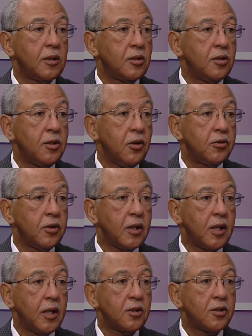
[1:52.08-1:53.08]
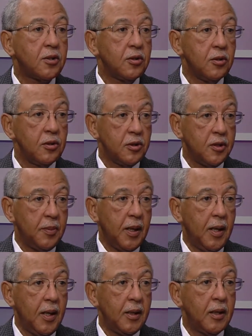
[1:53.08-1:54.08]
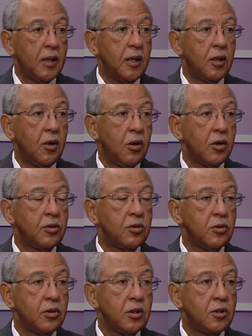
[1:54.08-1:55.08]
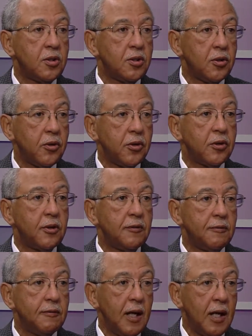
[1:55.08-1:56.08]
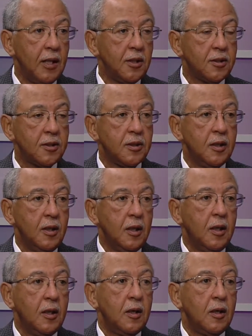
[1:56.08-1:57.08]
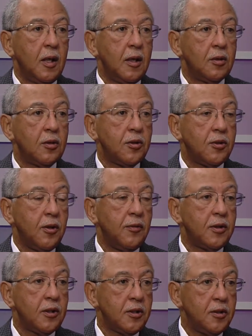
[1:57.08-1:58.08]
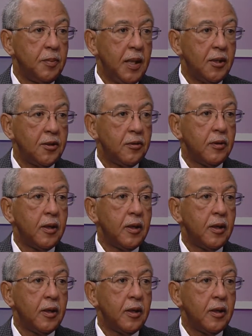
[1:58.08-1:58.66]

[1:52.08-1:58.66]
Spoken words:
surgeon gets to the spine in order to insert a device to serve as a spacer